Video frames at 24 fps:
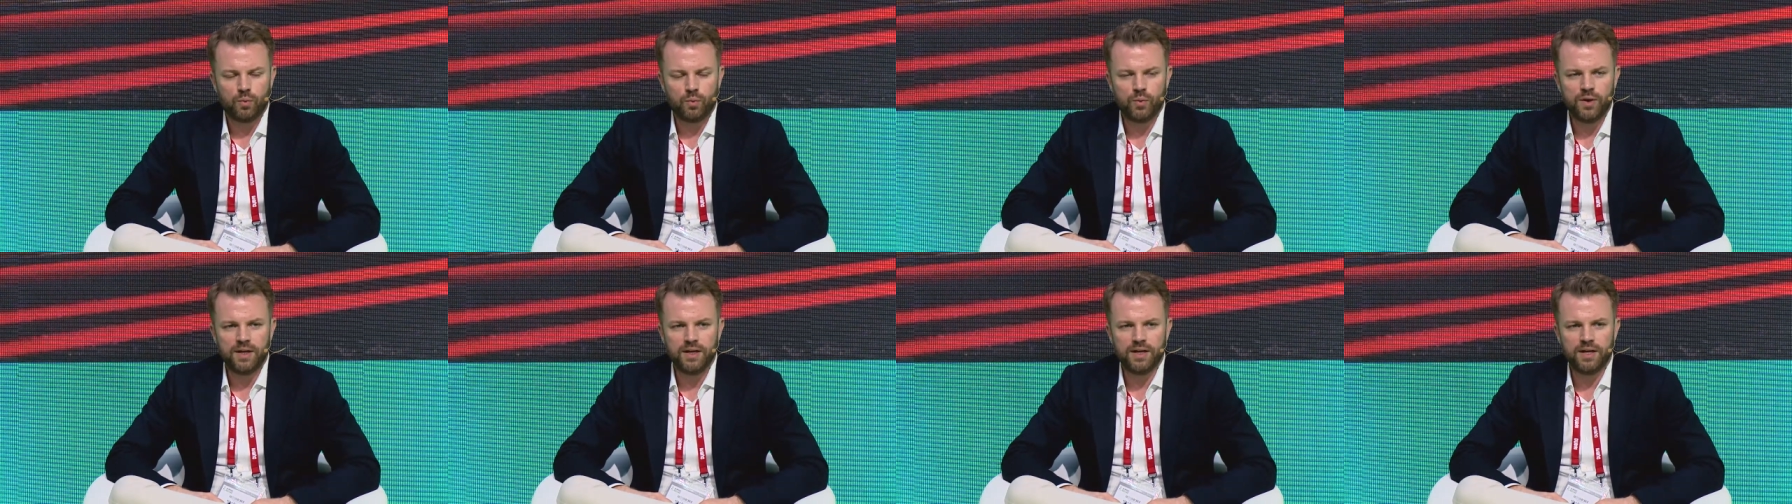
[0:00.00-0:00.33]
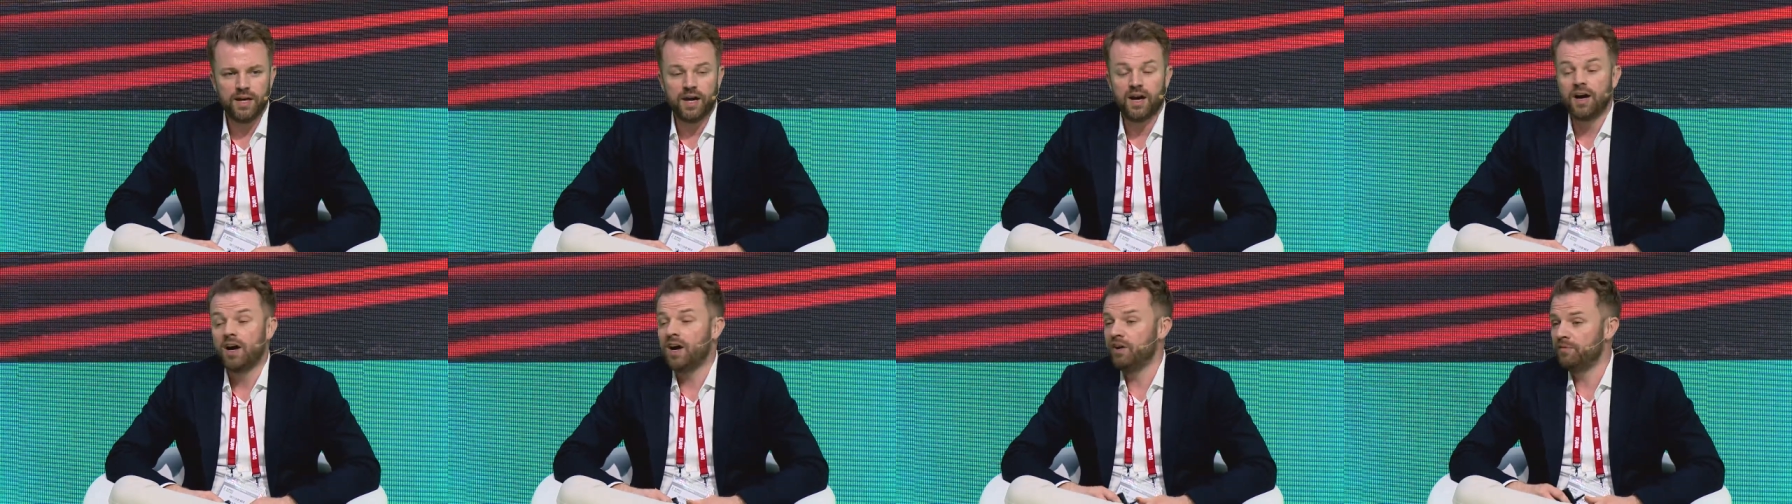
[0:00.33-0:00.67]
we,
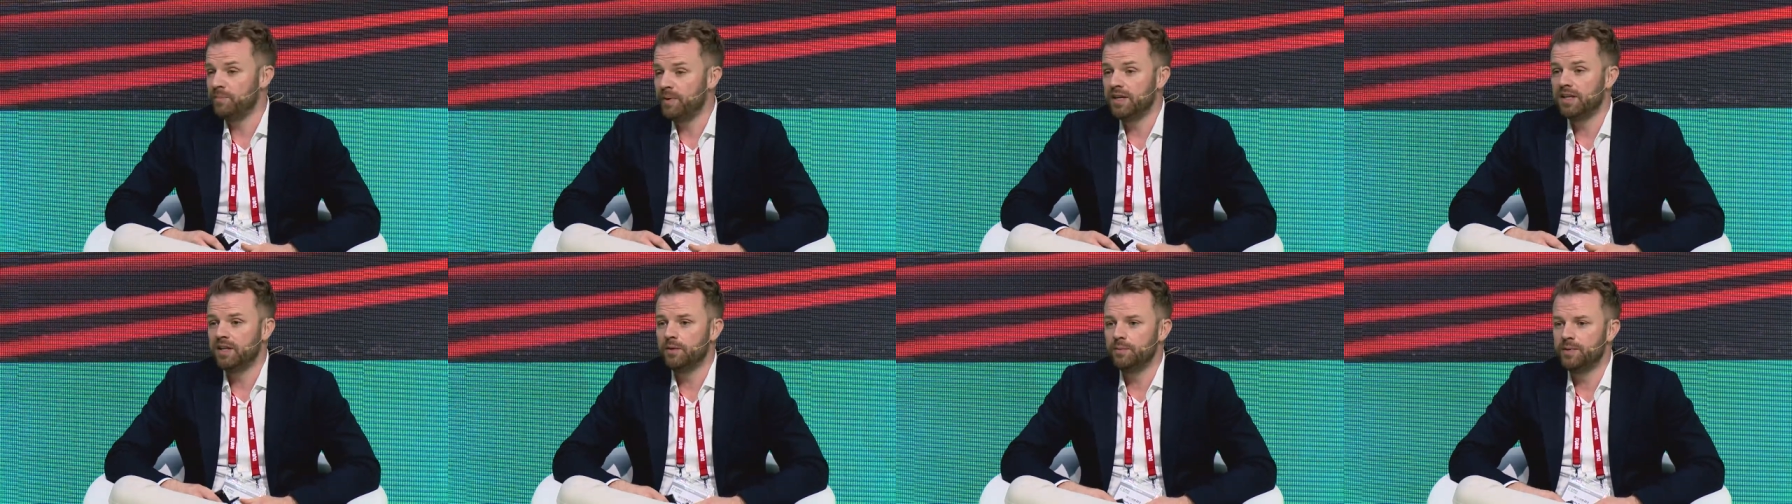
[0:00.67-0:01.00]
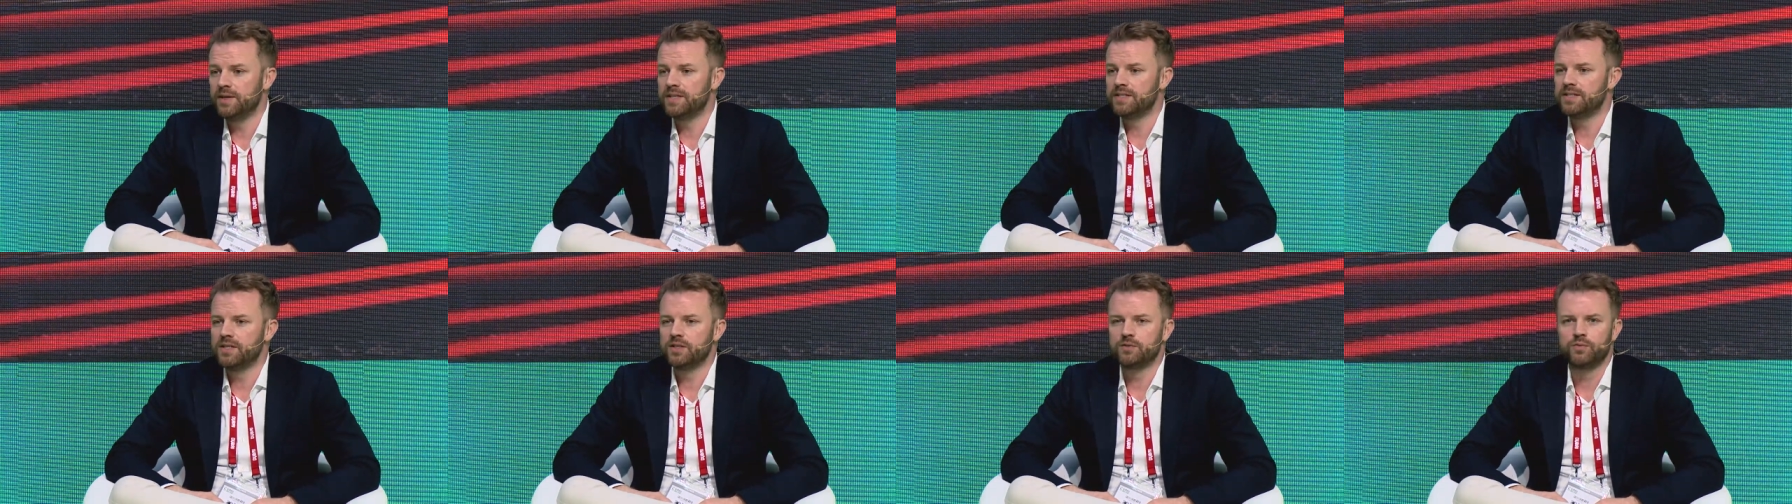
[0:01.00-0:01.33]
uh, I've been in the
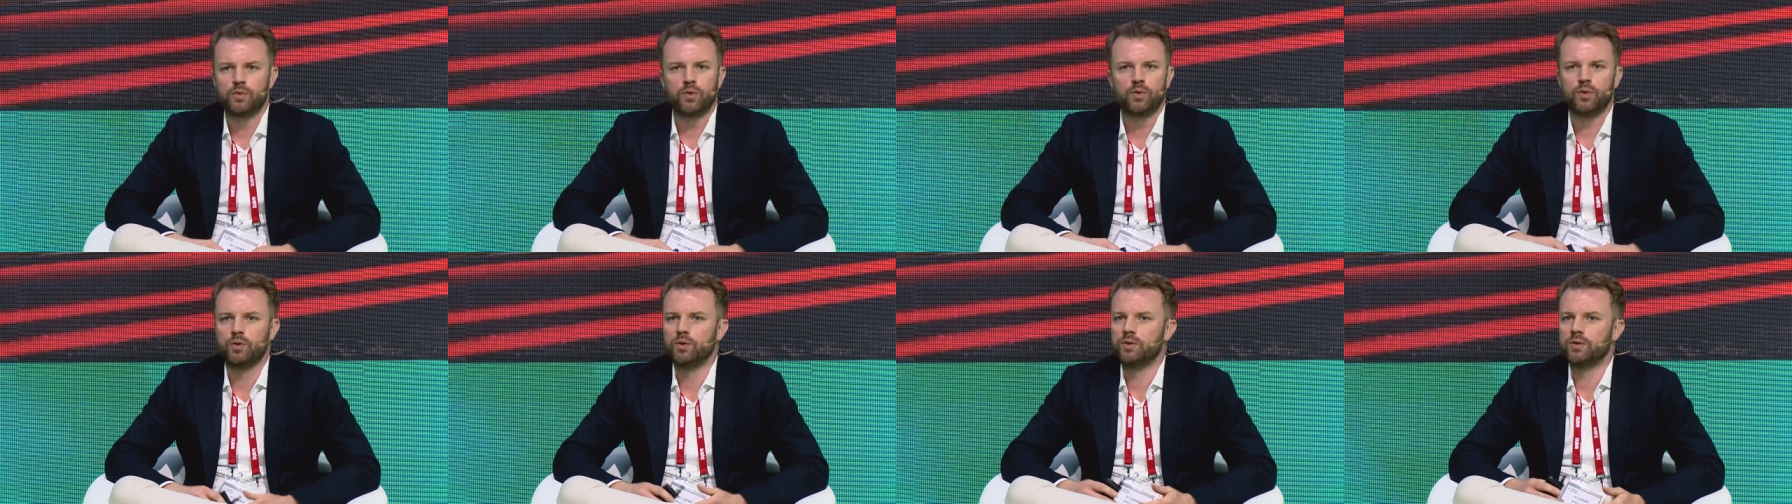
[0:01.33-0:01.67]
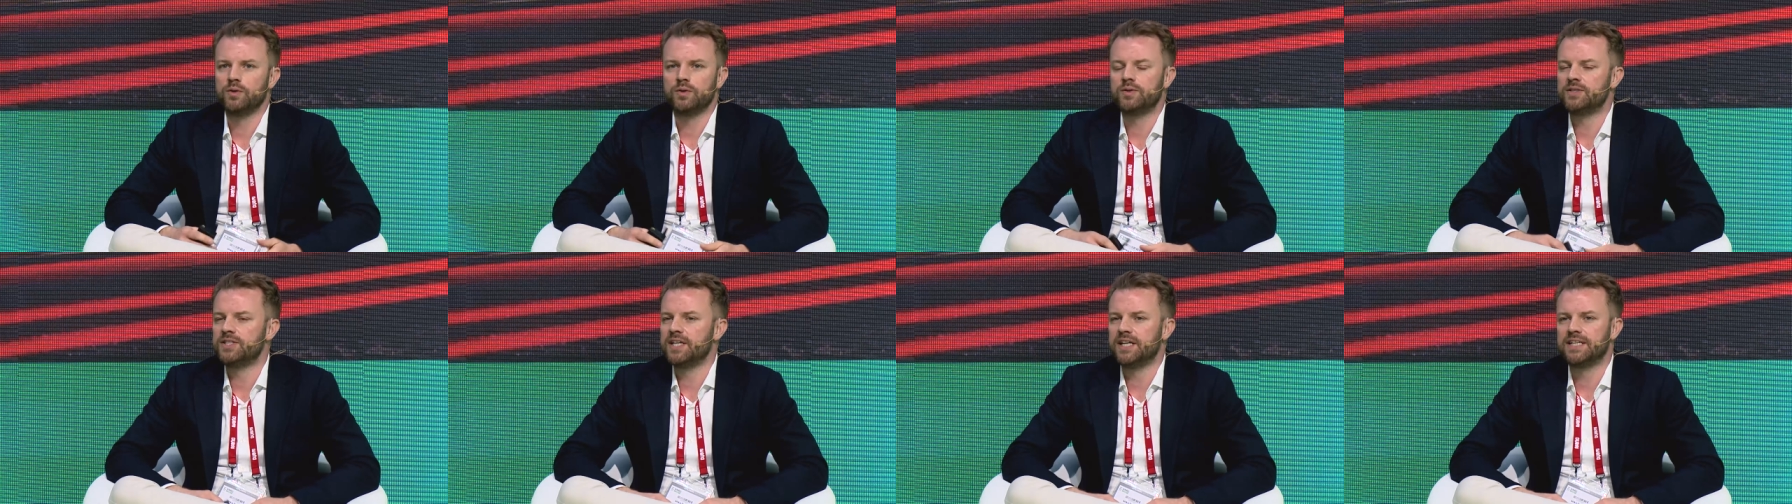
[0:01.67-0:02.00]
business for
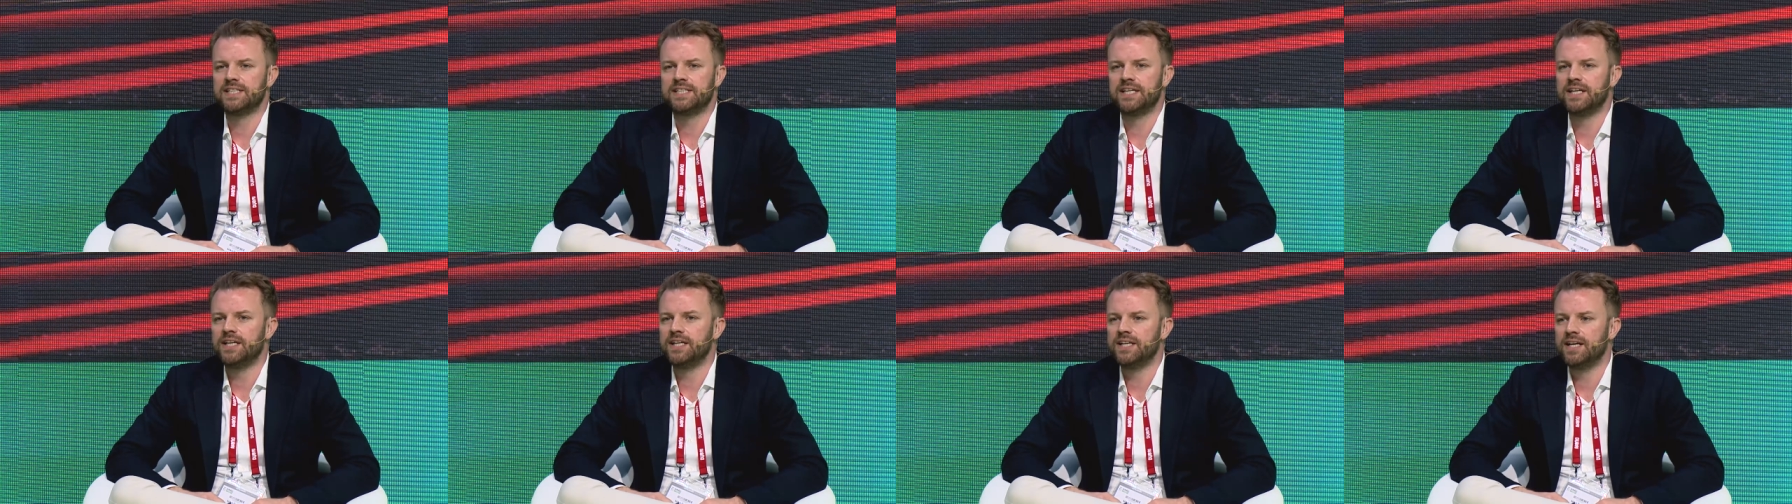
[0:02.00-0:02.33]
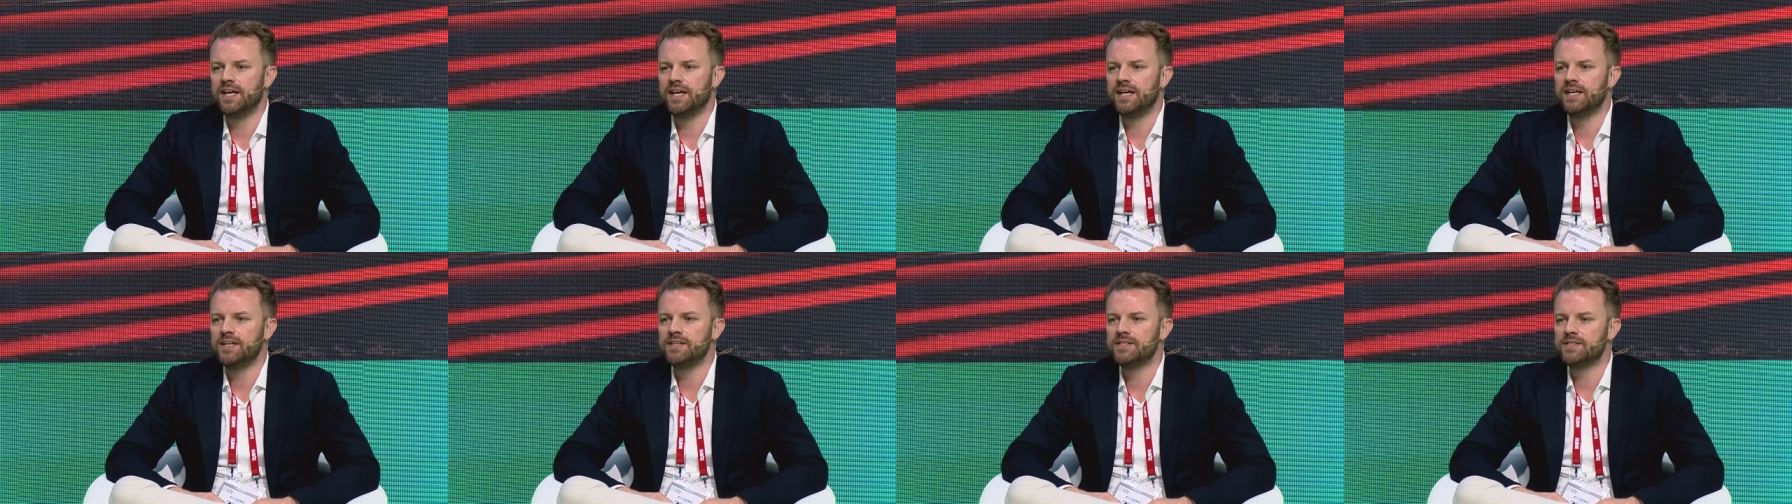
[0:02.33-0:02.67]
sixteen
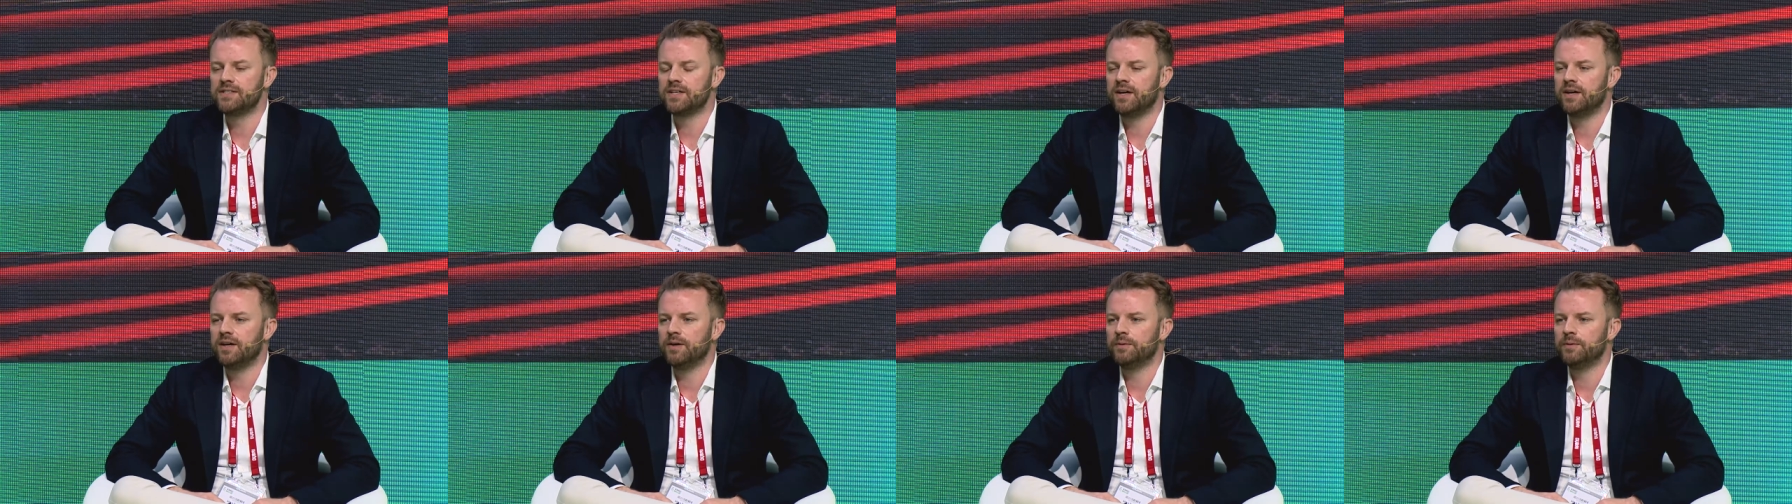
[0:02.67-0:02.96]
years.